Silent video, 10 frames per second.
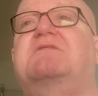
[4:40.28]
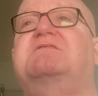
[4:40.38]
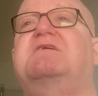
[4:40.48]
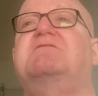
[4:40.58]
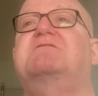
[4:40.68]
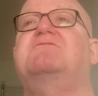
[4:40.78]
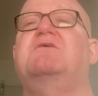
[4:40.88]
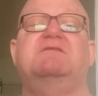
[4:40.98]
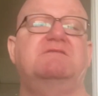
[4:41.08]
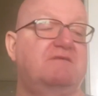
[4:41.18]
with a series of
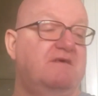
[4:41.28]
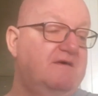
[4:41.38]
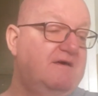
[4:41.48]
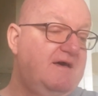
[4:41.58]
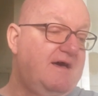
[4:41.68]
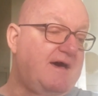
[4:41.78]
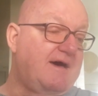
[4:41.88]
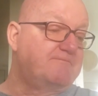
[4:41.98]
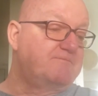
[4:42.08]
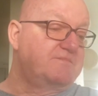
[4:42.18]
wins.
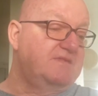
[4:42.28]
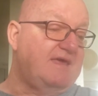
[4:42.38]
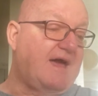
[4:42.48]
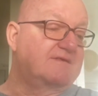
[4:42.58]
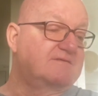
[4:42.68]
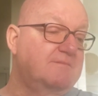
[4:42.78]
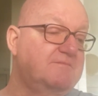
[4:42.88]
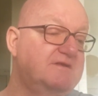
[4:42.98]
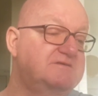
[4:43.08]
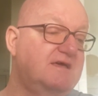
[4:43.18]
So I'm
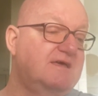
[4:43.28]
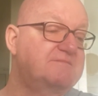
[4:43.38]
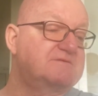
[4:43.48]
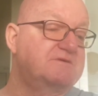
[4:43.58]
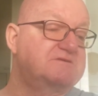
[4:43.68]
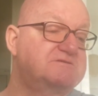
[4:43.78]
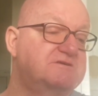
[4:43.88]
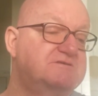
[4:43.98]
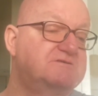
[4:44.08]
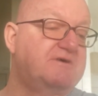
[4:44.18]
going to take Ipswich
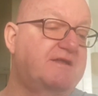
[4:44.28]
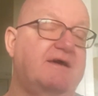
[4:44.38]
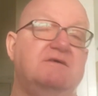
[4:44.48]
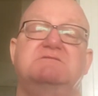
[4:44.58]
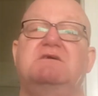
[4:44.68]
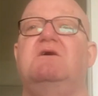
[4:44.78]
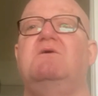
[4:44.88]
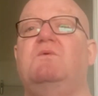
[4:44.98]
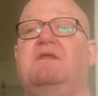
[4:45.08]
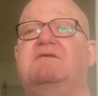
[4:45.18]
to run out
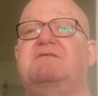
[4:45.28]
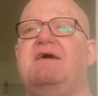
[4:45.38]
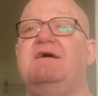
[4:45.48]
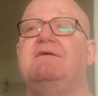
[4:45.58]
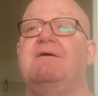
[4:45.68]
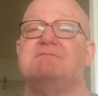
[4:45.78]
winners here.